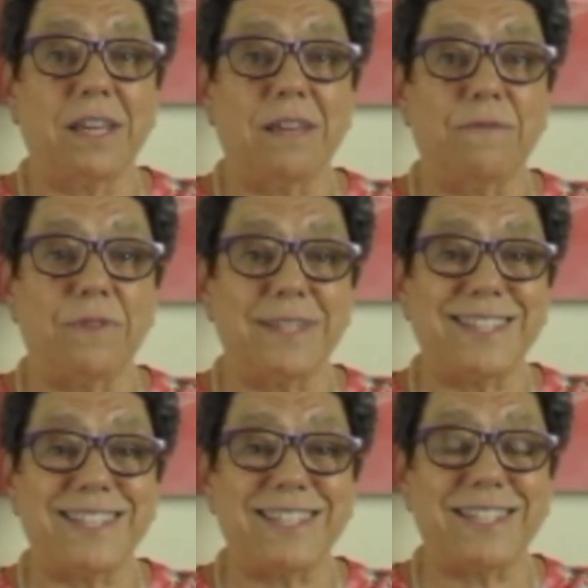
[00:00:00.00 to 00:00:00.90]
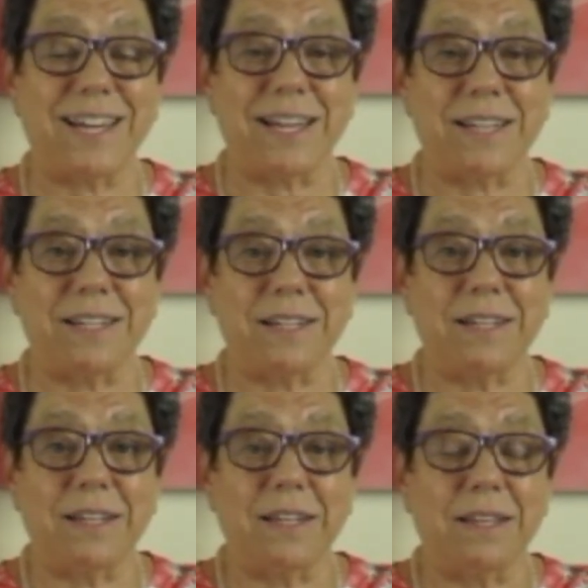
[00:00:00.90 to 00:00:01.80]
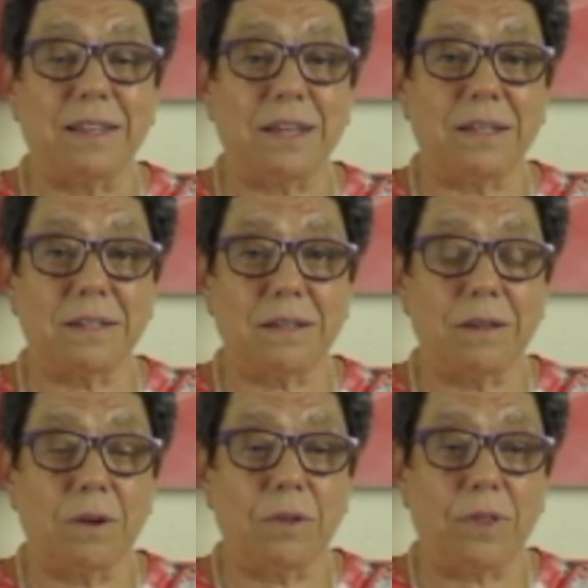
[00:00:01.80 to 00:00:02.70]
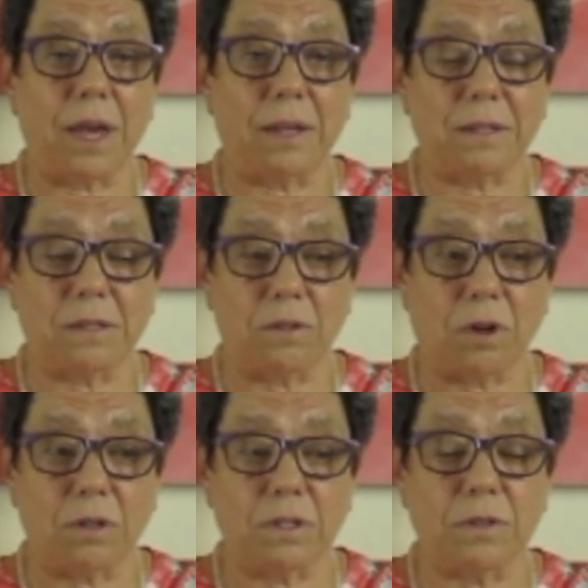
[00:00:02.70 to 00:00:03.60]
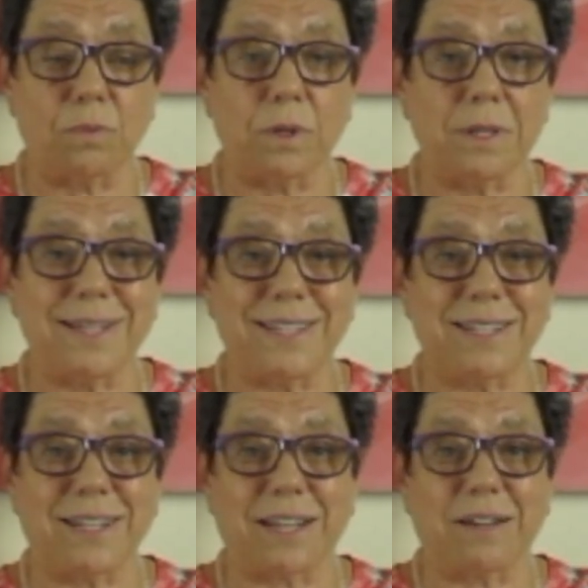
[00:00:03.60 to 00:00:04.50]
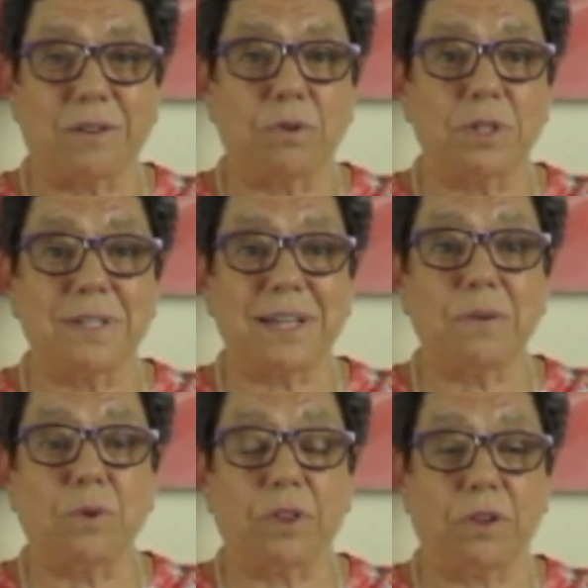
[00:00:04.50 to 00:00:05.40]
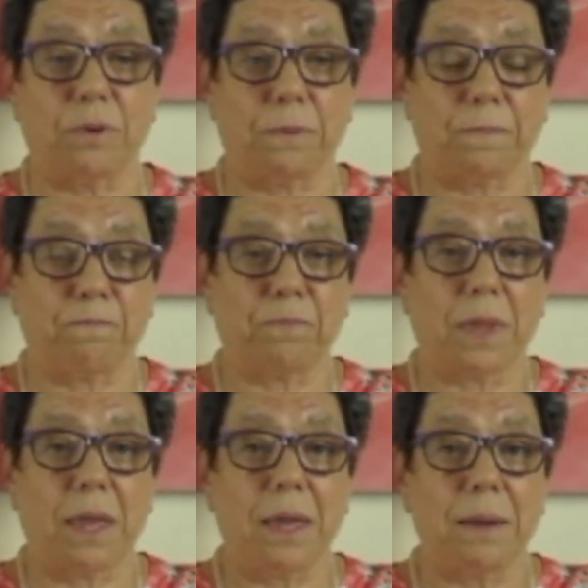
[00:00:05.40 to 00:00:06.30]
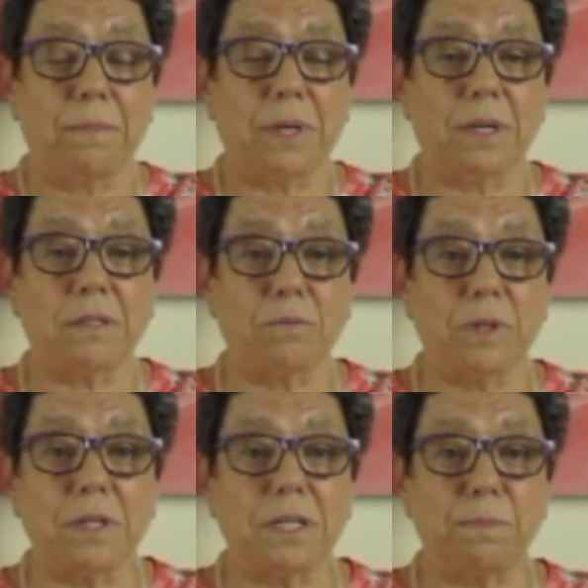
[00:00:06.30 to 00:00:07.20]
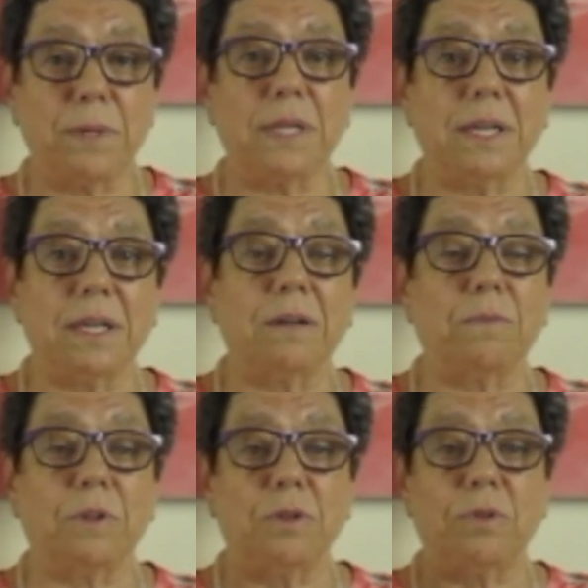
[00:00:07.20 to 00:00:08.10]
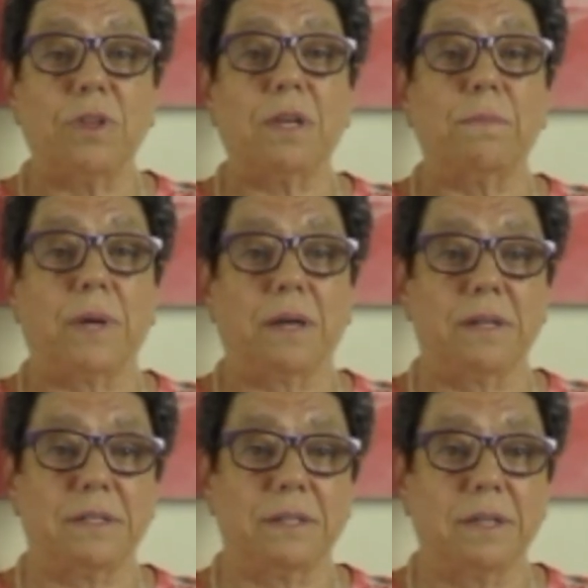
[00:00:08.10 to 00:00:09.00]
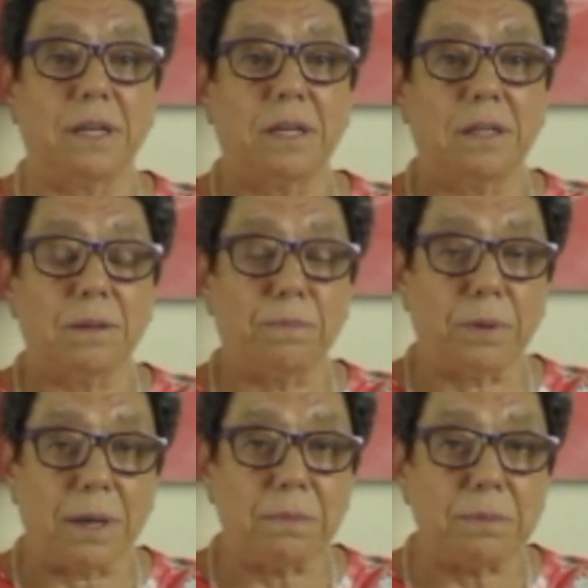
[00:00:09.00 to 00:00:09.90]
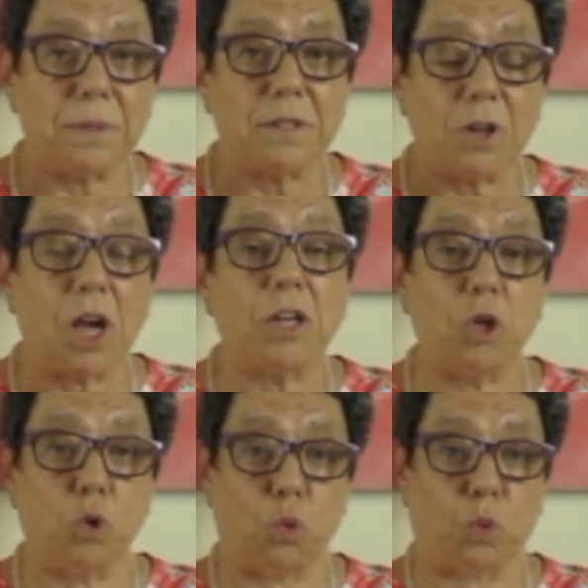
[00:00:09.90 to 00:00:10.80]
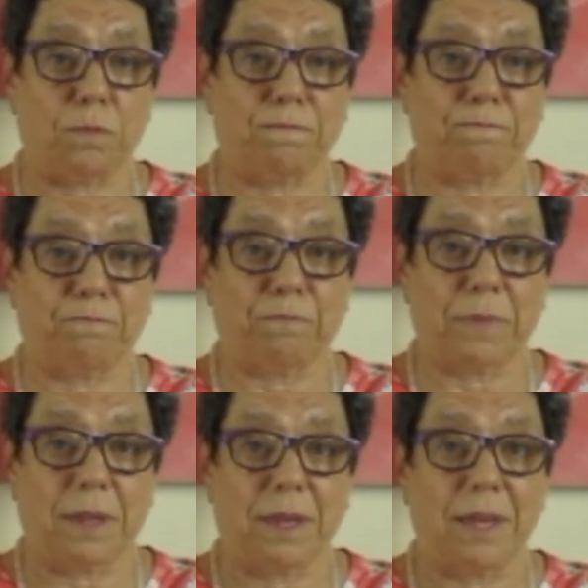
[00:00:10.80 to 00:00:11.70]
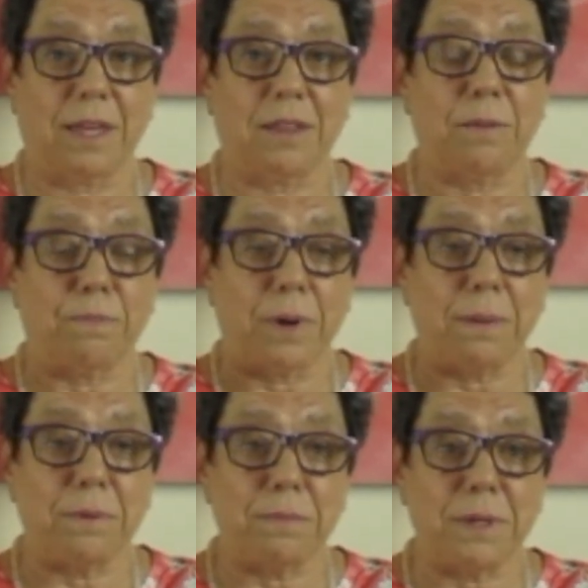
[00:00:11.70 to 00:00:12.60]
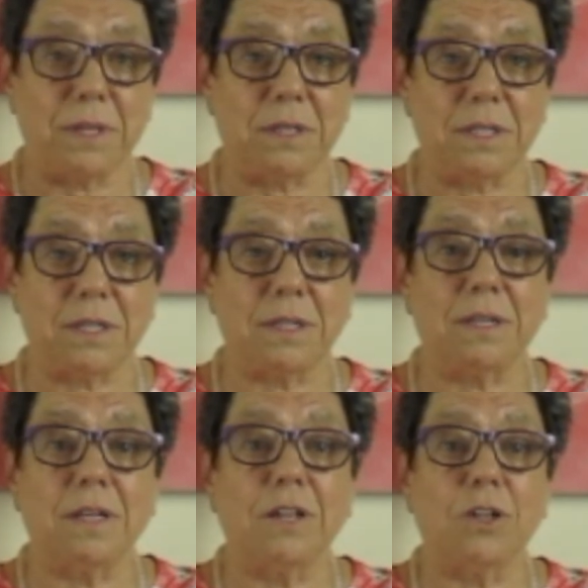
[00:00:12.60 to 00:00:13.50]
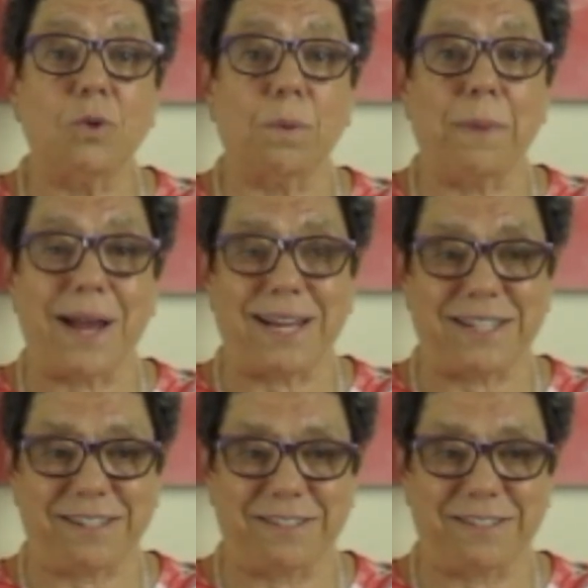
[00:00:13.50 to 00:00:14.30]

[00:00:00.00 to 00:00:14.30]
If this is done, then that starts to really stick or stay with you. Because really speaking, when you think about it, the problem is not you. The problem is your mind.